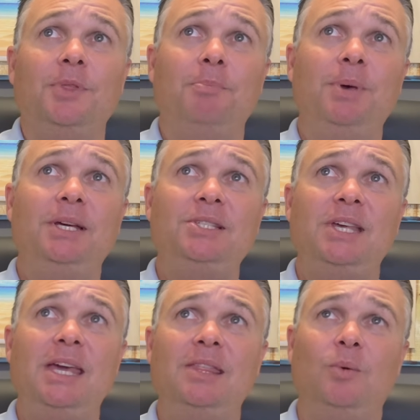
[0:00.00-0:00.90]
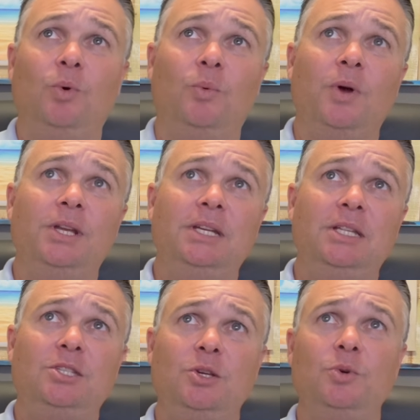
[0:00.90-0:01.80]
the biggest thing that we're running
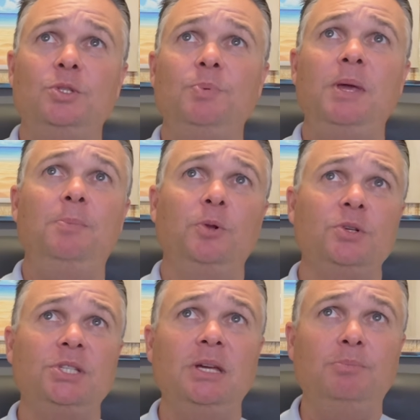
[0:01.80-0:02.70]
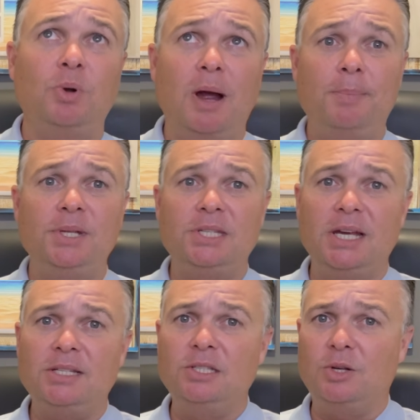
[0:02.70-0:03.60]
into is people are saying property
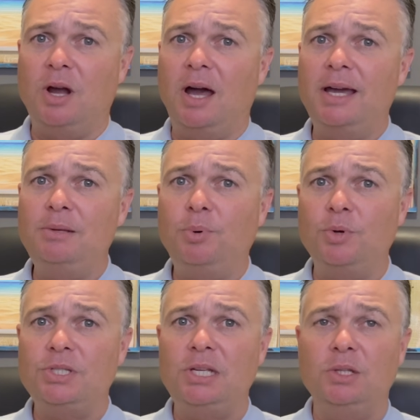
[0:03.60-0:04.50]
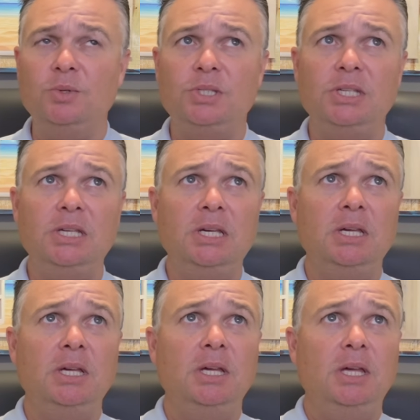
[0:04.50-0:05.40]
taxes are high in Port St.
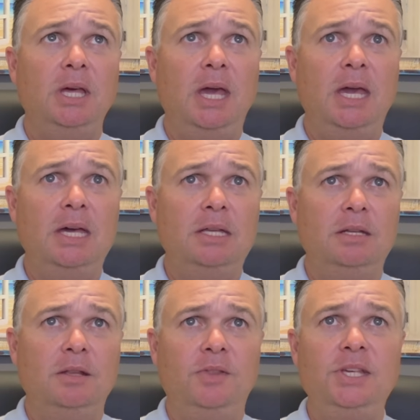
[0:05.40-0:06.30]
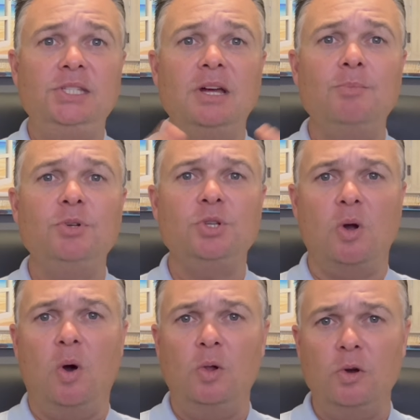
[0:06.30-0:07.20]
Lucie, and these numbers
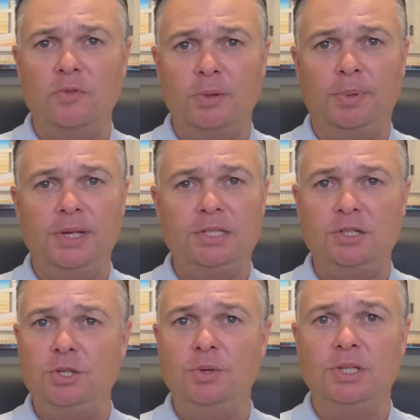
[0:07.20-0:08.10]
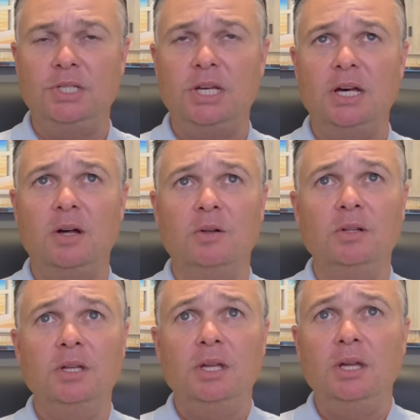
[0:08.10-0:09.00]
are all over the place, as you can
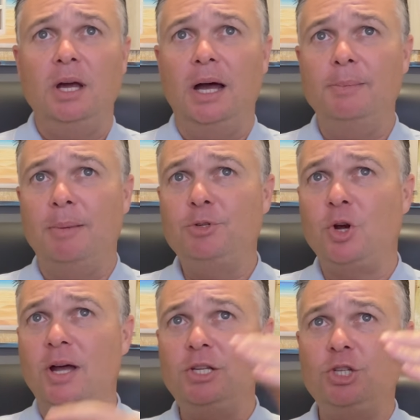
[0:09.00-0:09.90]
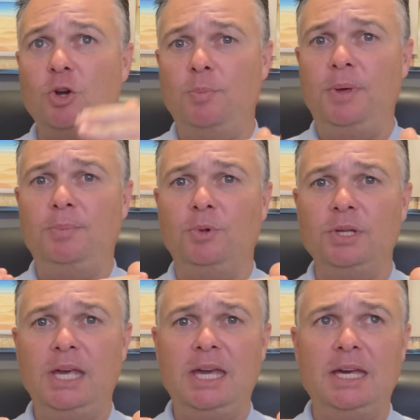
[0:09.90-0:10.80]
tell. I'm trying to show
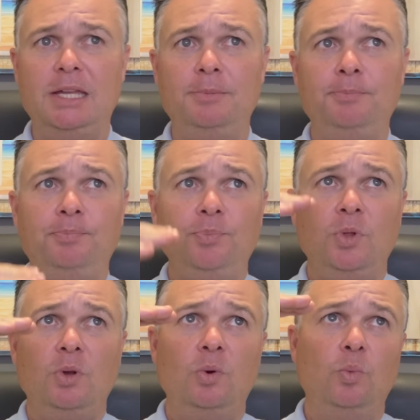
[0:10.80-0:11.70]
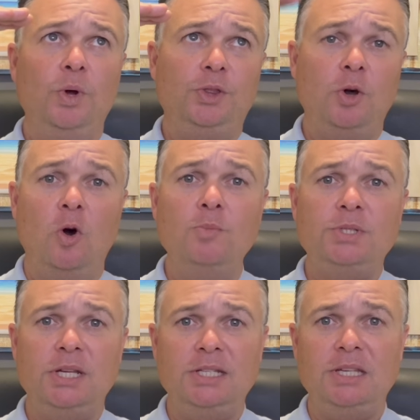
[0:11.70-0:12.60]
people again with
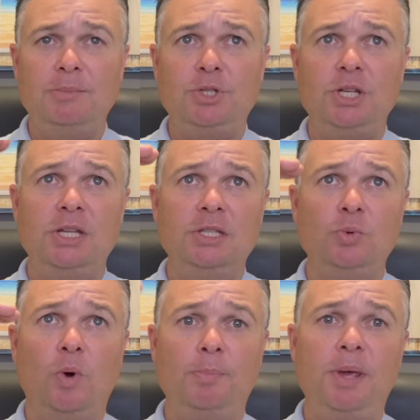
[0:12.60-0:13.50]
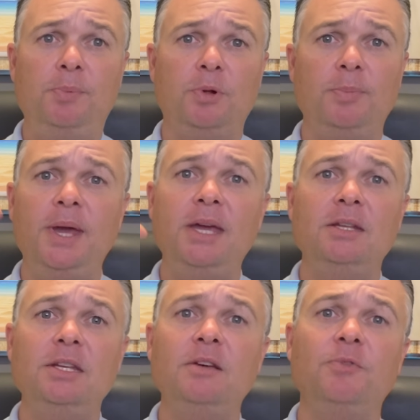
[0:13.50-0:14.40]
homestead exemptions what people are
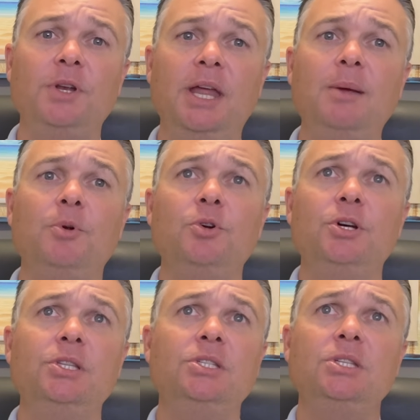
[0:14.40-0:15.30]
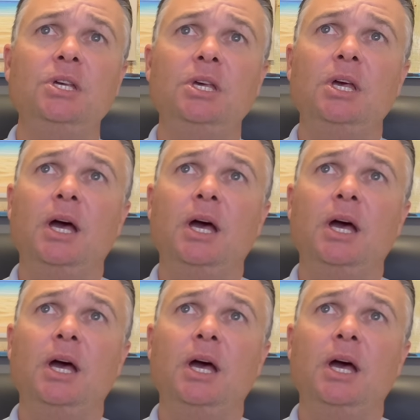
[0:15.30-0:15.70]
paying in different neighborhoods.